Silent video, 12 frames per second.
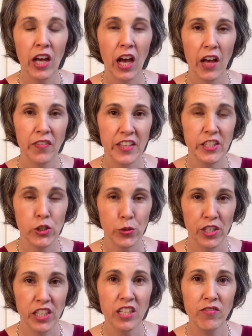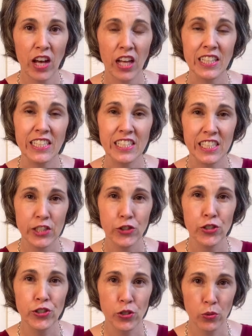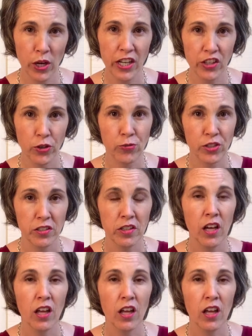at the Trinity Valley Teachers Credit Union